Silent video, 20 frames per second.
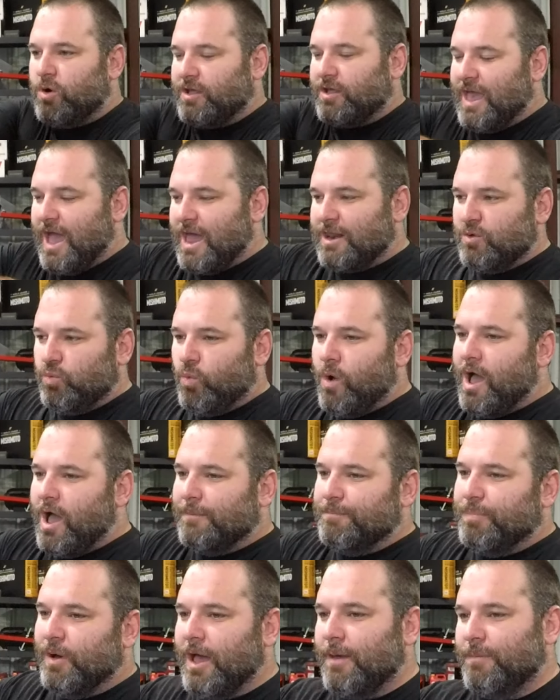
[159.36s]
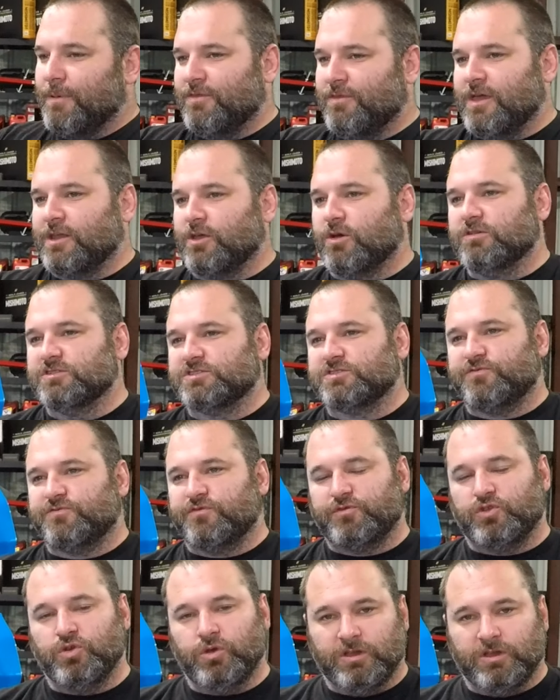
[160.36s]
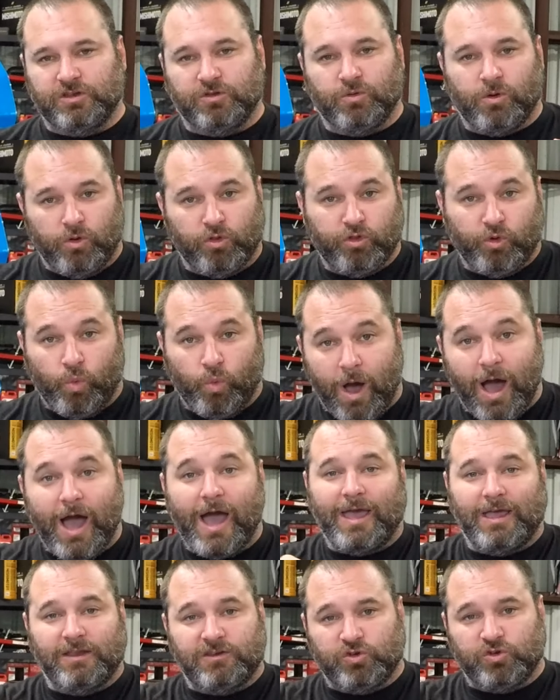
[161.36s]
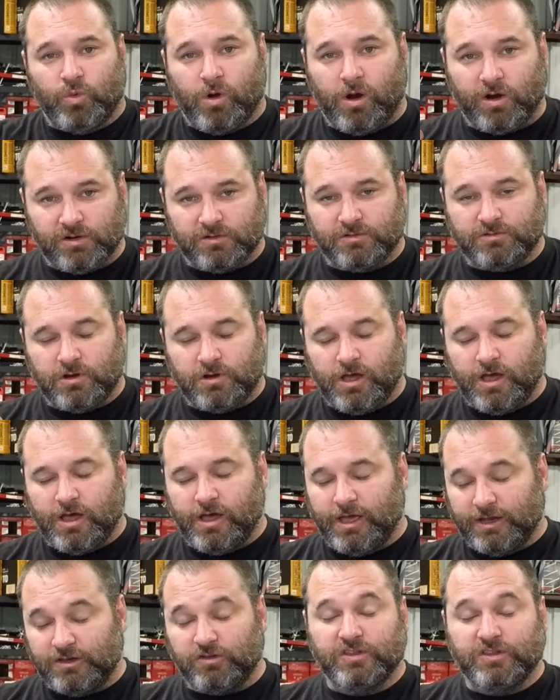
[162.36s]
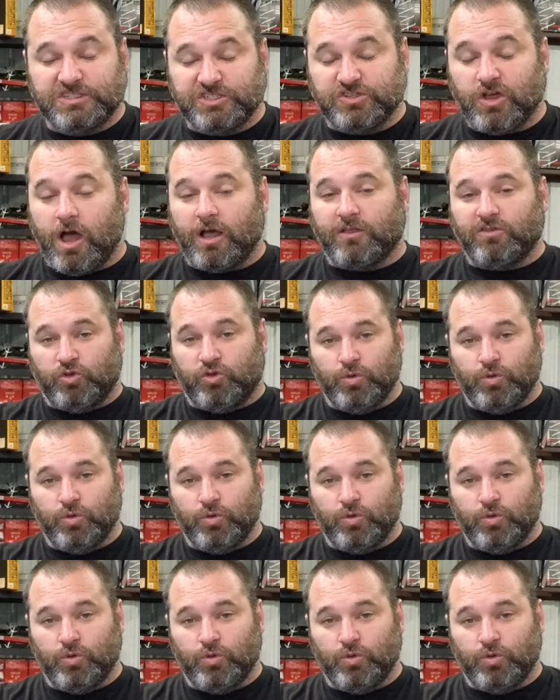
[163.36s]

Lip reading: catted Y-pipe, and then goes into the Y into our into the stock 2